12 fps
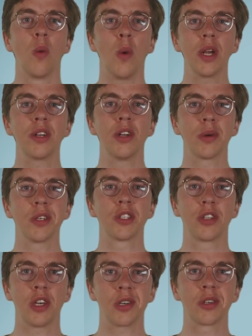What neural
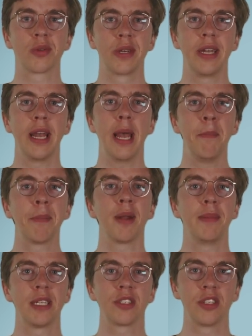circuitry
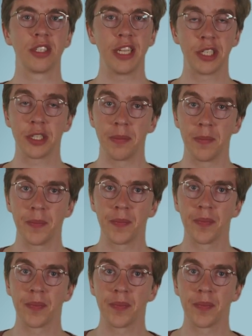implements the system?